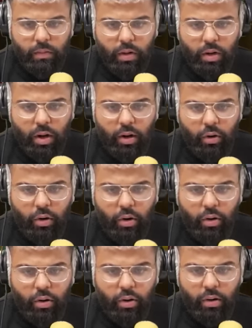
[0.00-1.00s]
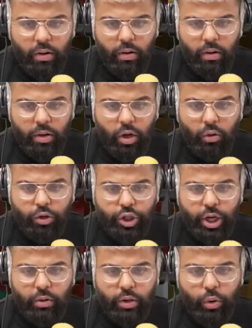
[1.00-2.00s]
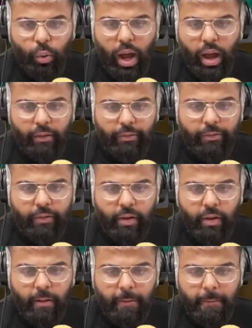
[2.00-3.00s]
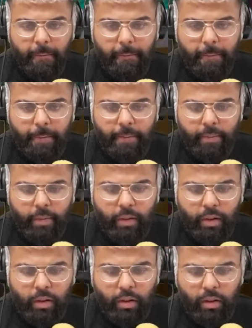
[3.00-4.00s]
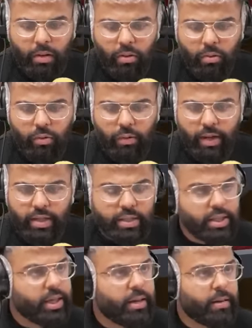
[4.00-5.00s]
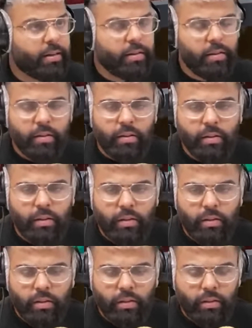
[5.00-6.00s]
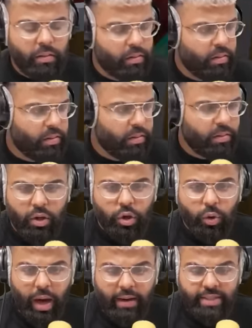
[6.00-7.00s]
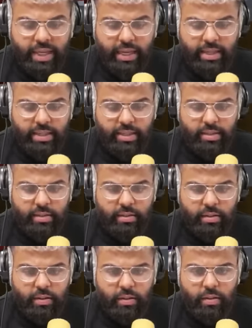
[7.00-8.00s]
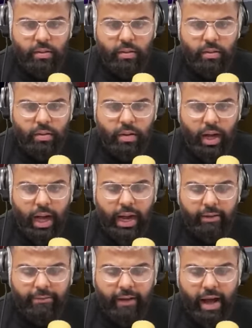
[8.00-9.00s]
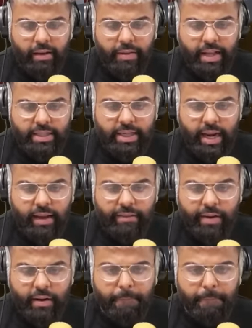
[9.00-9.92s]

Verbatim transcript: All right, hold on, hold on. Yo, chill, quit. Sorry. You're crazy. We have six. You have six. Yeah. I have five. That's eleven.